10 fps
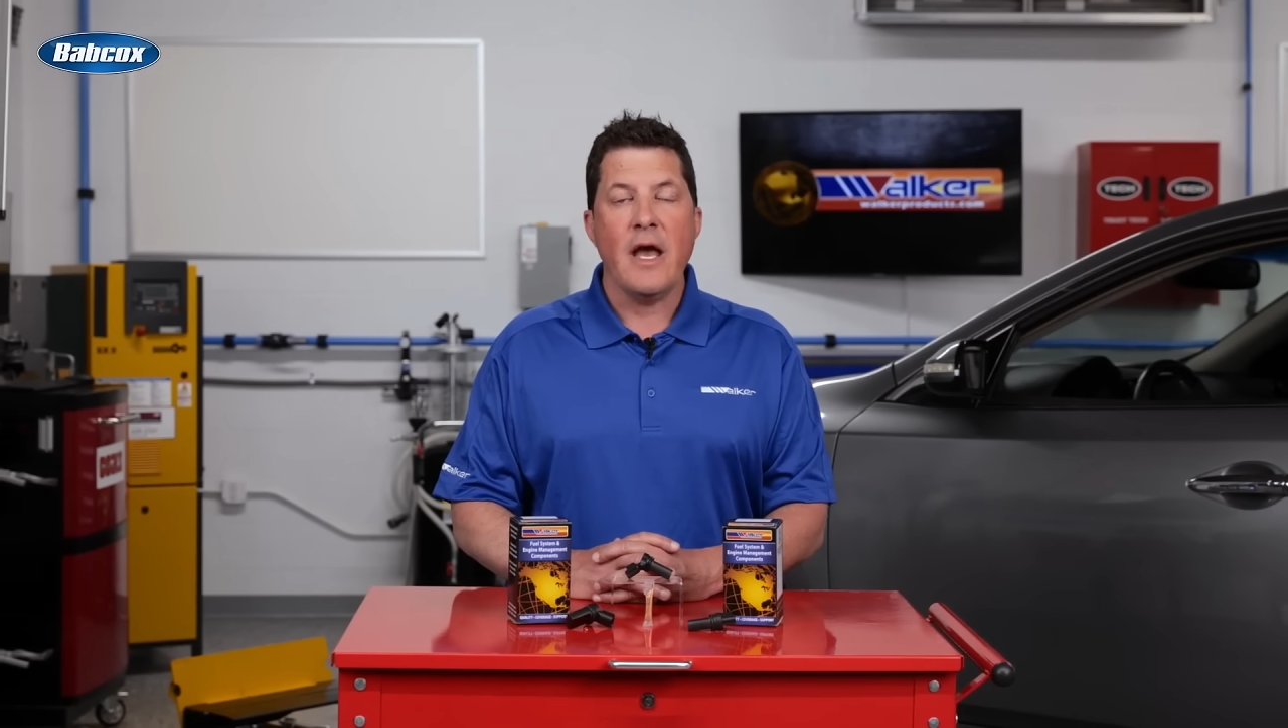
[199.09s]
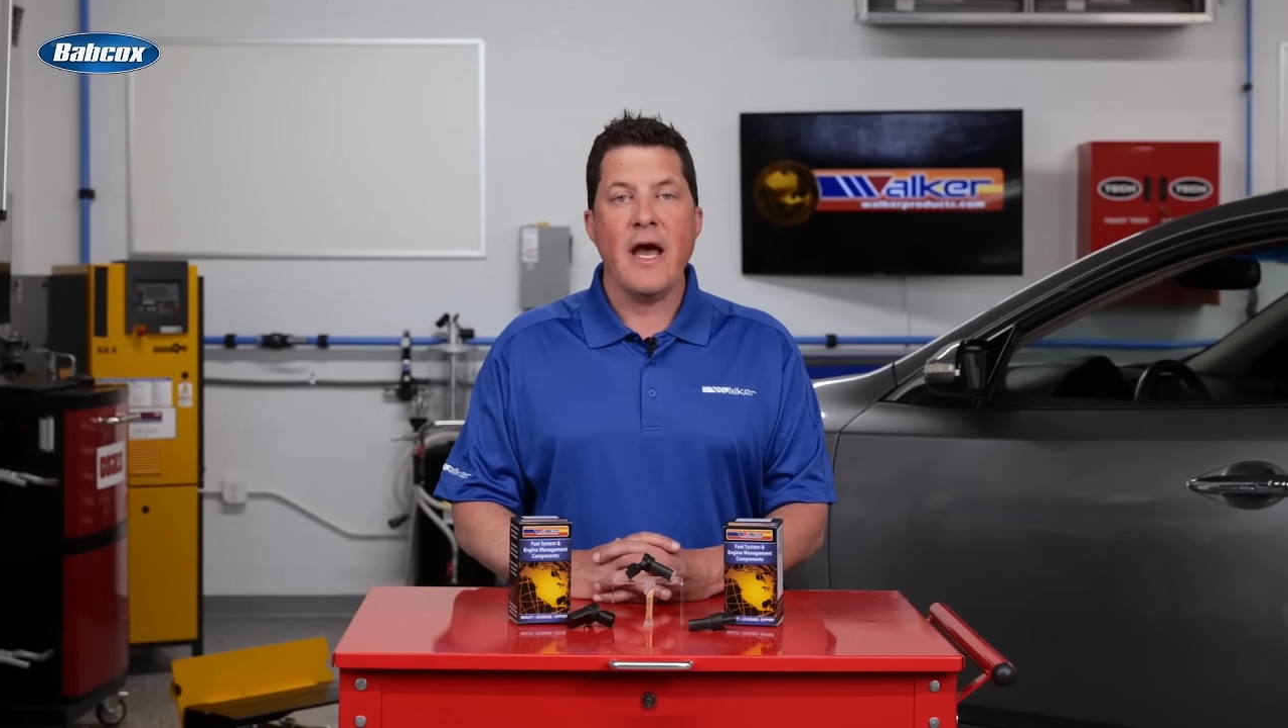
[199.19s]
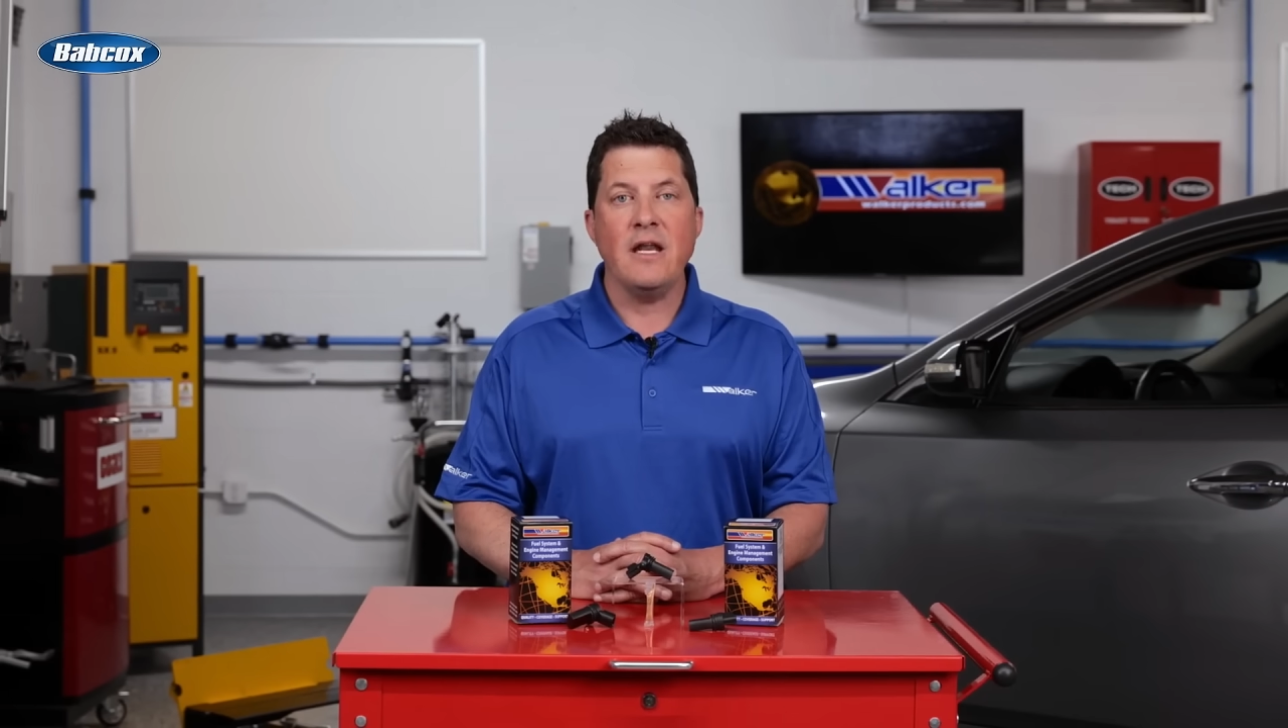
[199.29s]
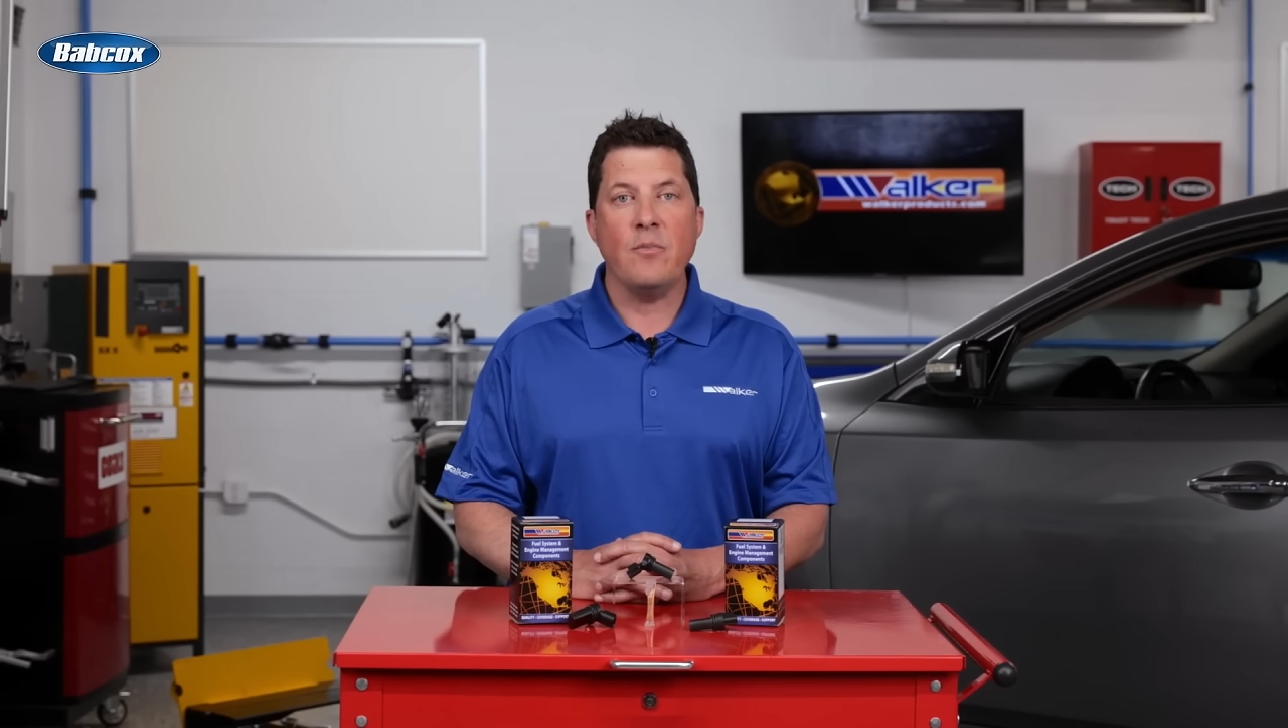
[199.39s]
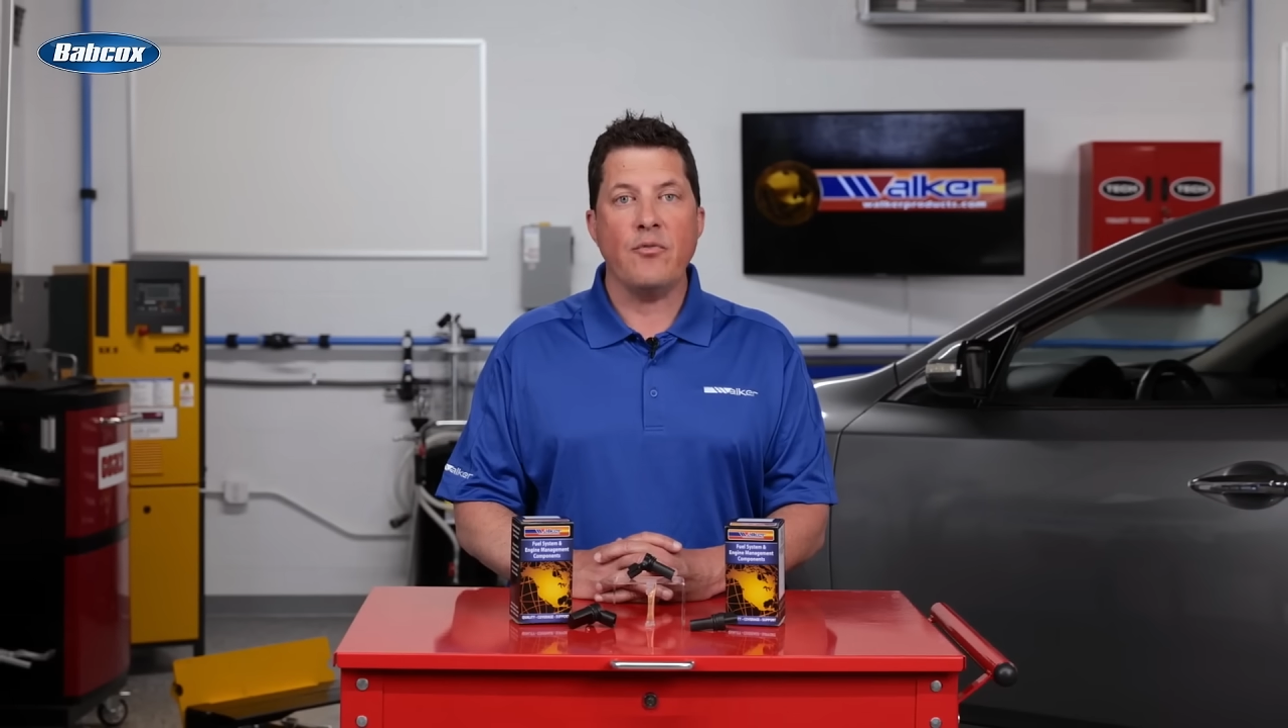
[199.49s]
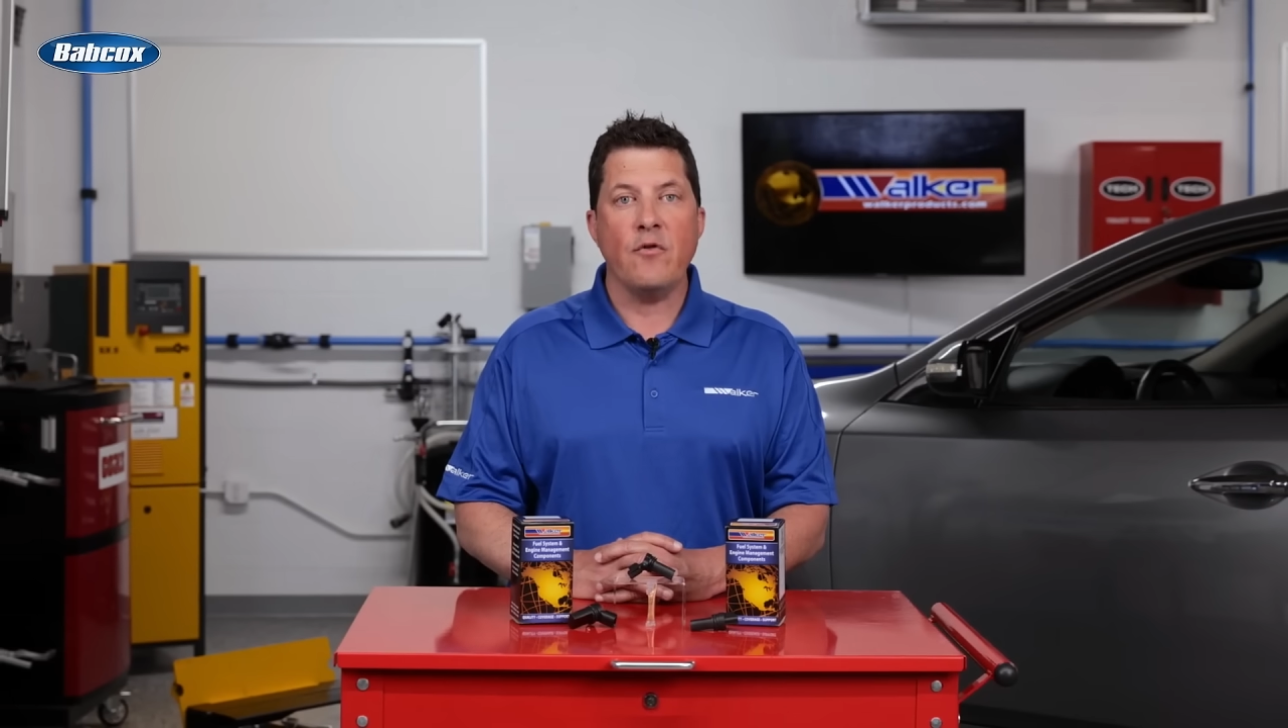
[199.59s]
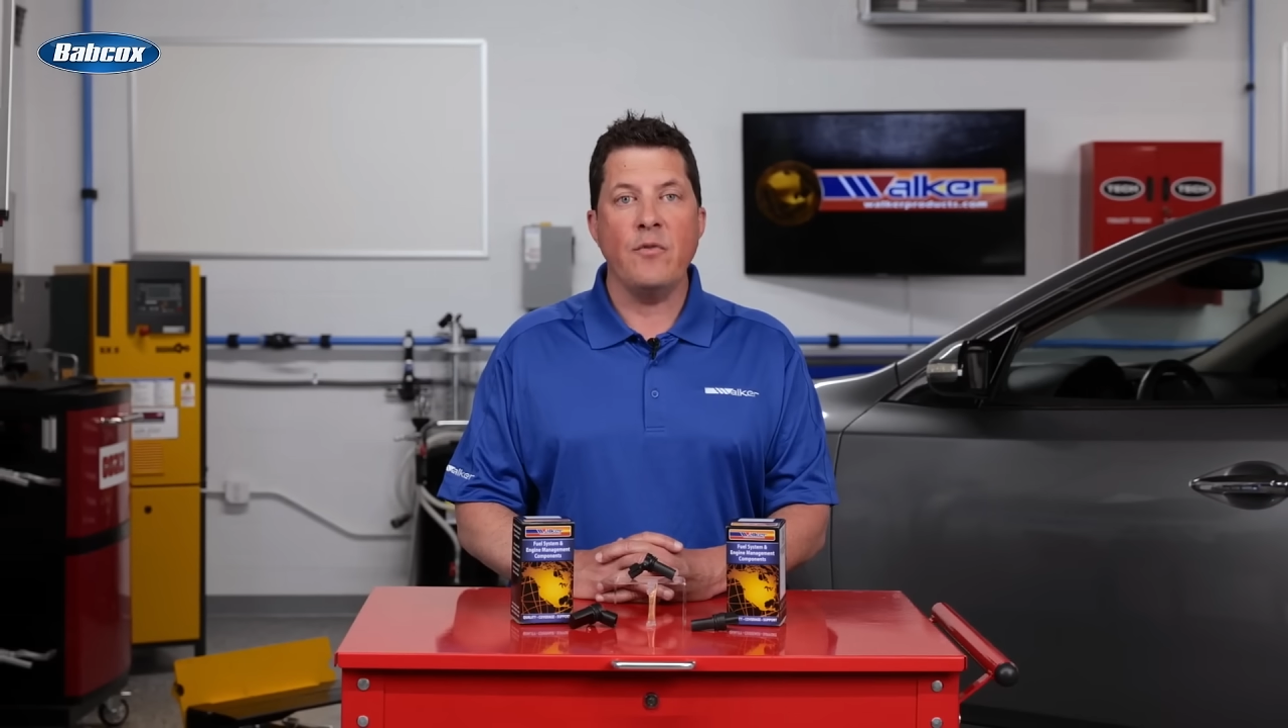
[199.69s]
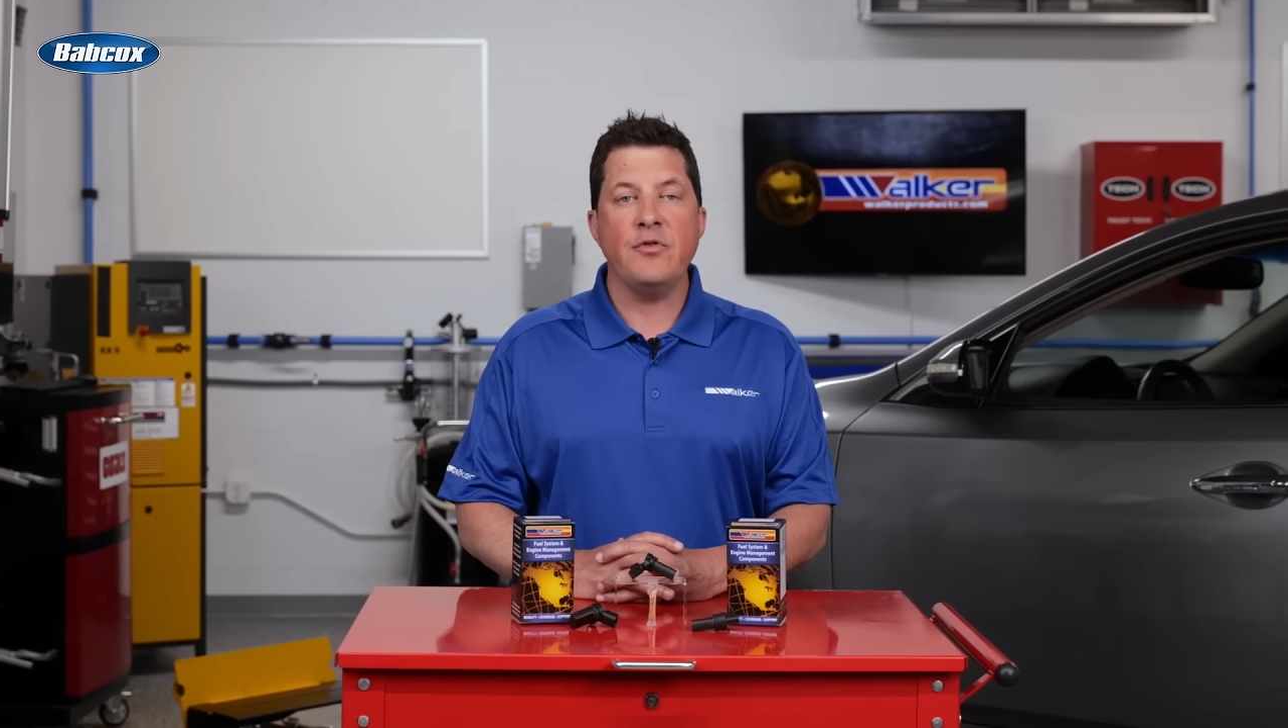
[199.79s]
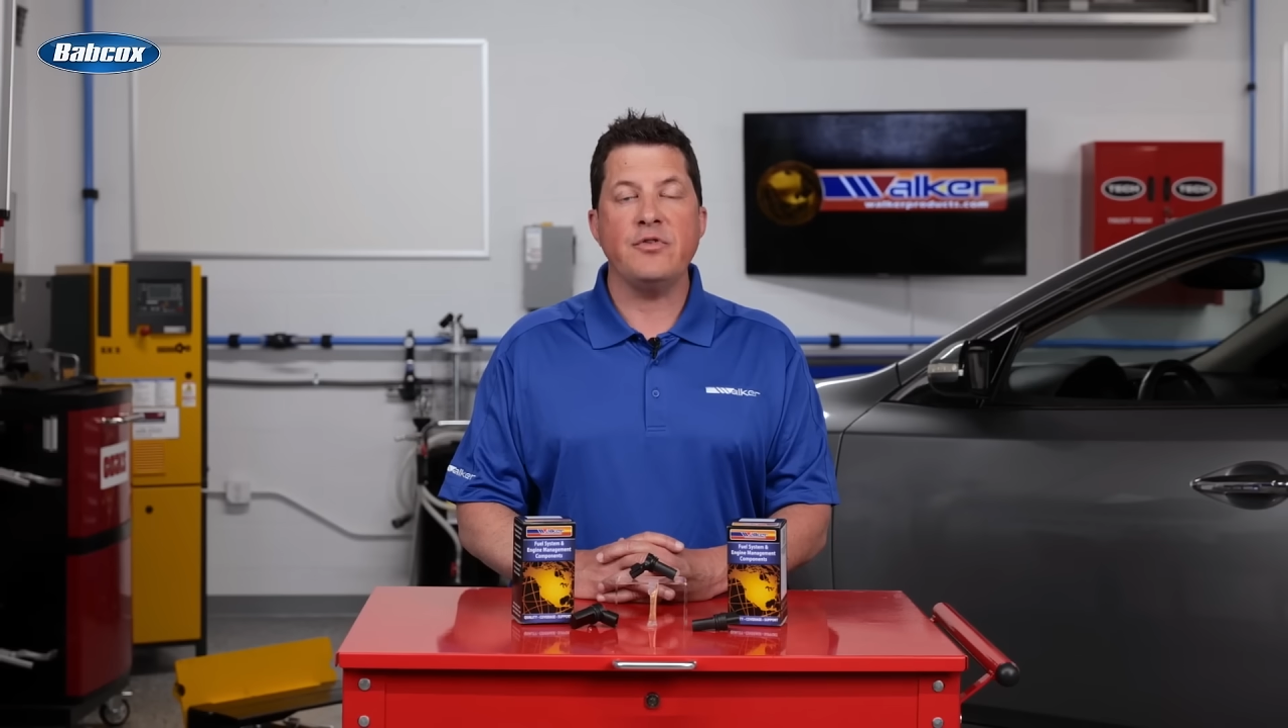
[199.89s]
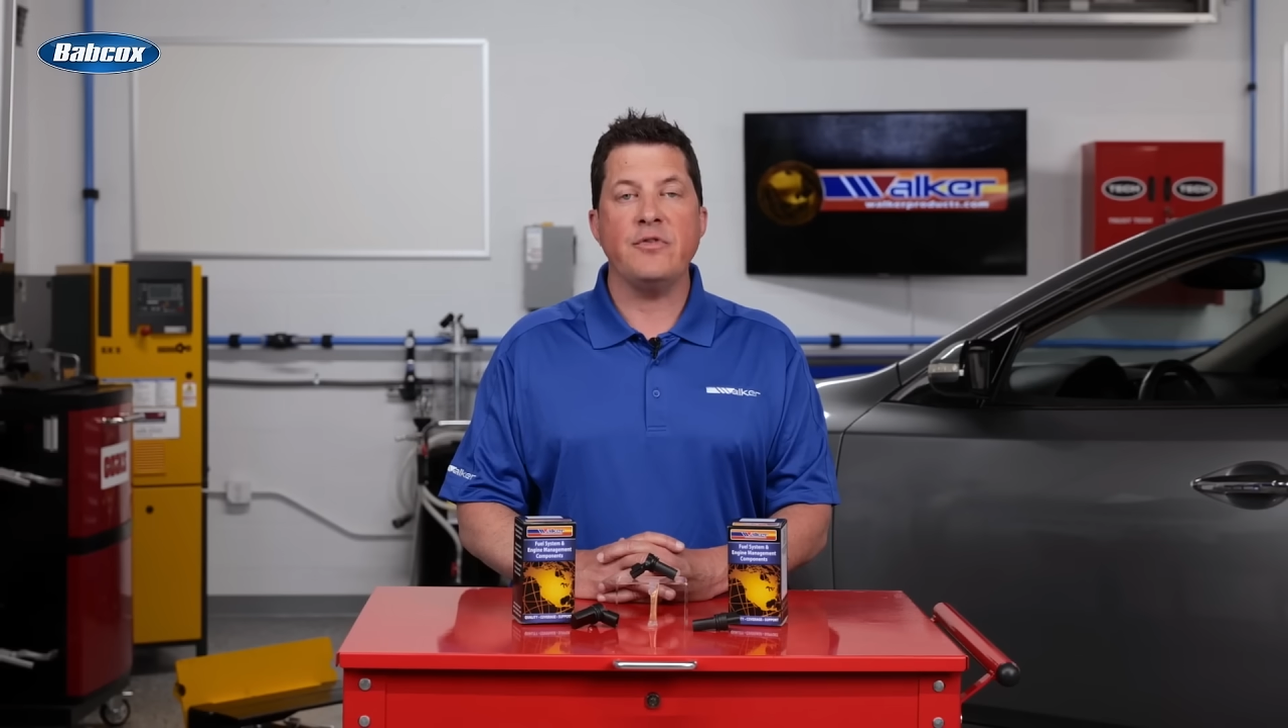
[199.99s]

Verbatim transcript: and improvements